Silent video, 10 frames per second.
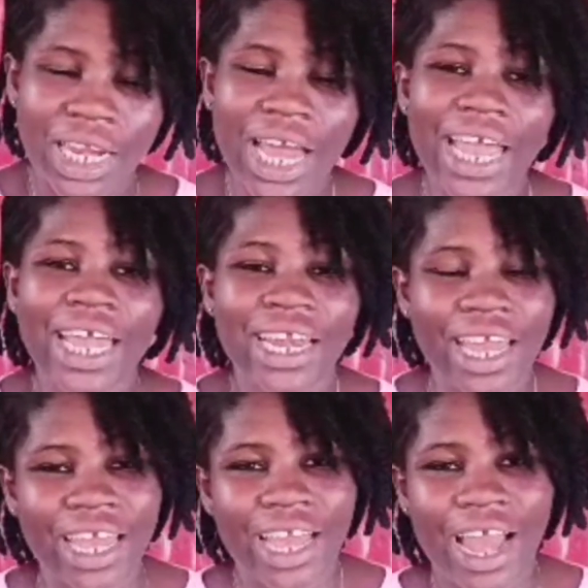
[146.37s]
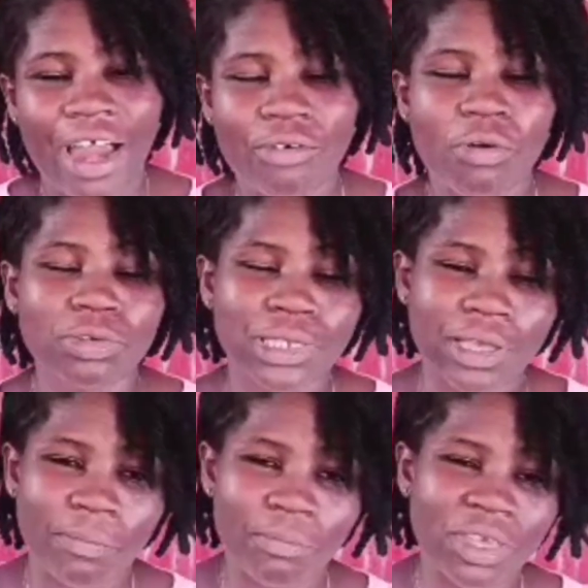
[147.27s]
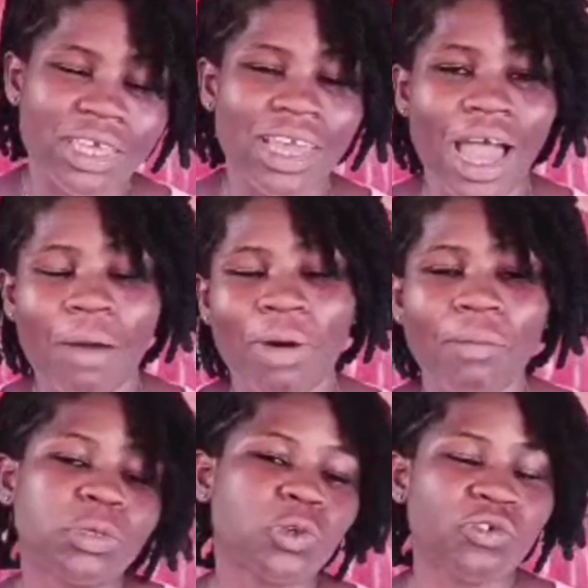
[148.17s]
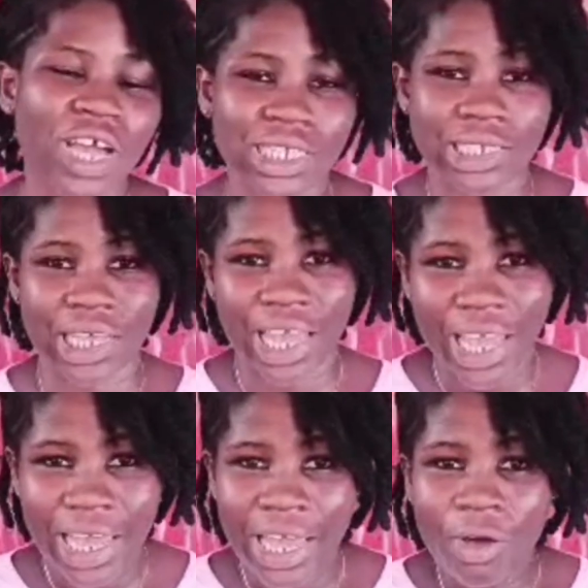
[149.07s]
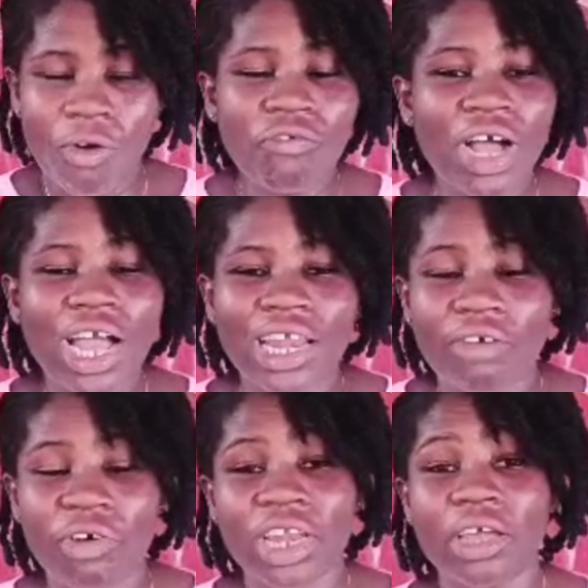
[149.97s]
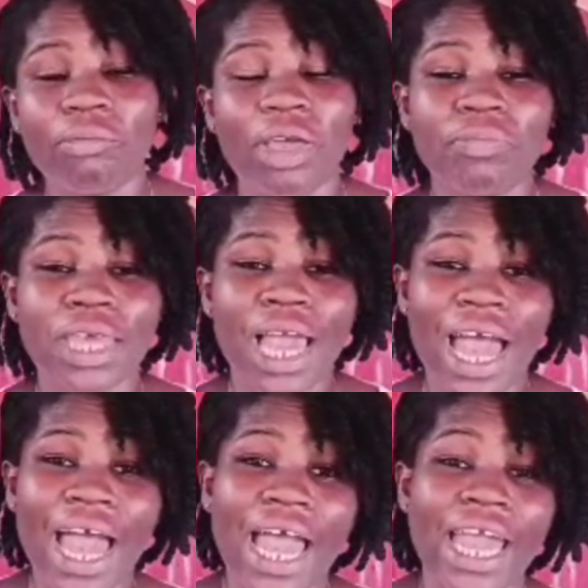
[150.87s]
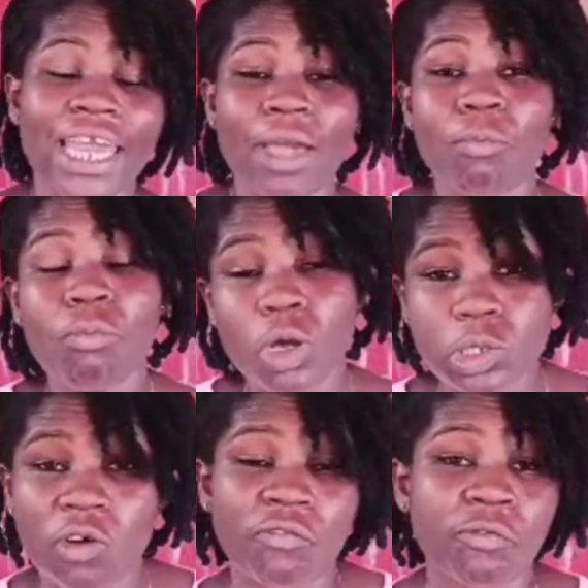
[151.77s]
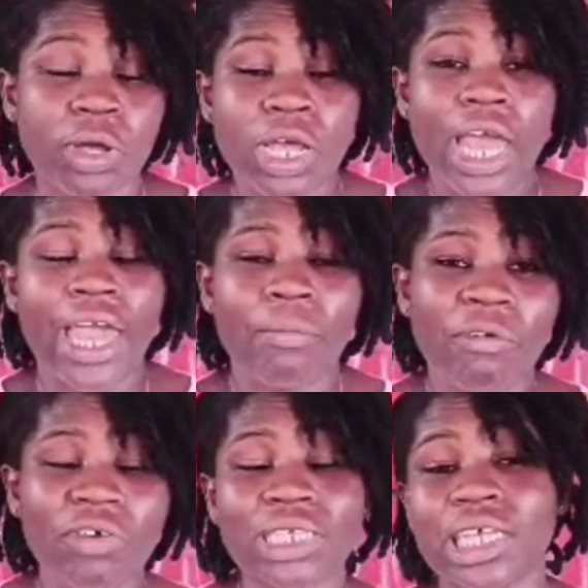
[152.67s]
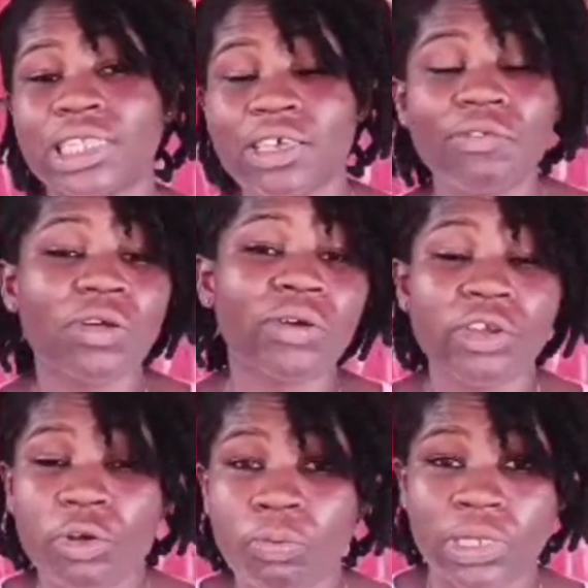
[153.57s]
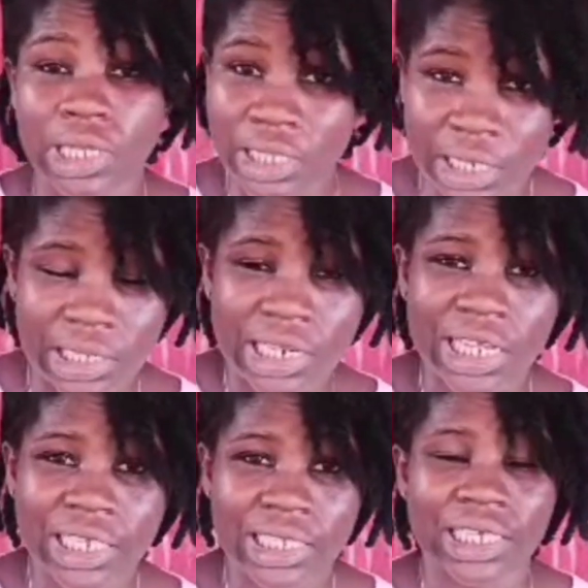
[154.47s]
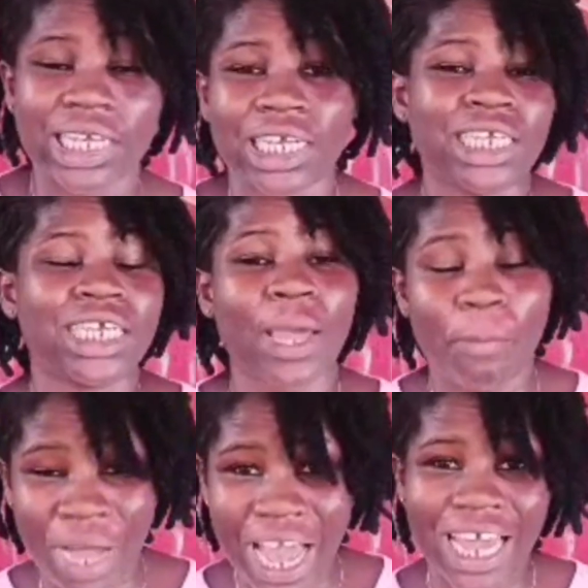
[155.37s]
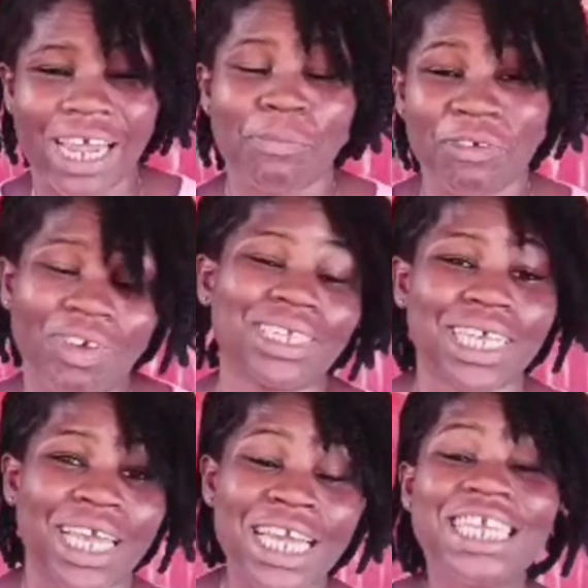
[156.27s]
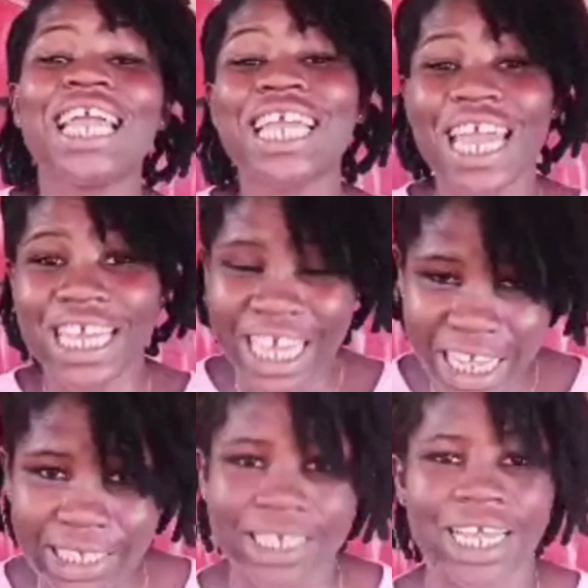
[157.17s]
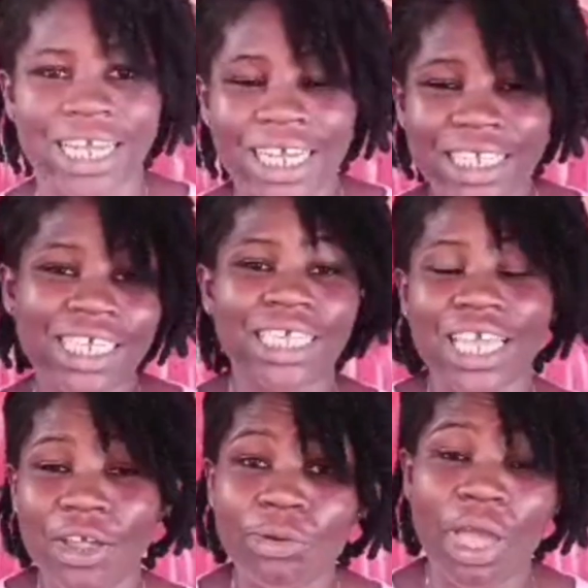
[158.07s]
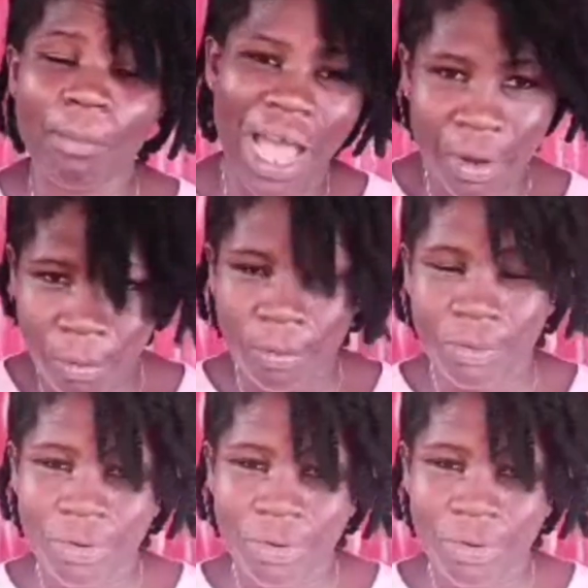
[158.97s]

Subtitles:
Not any, a rahusam be a barb to you, I just say. Offer gun of a name, baby, I am most of a Memphis TV and radio presenters, and they just say, Yepan, and Memphis, yen ye kissy. Just say, yen ya back.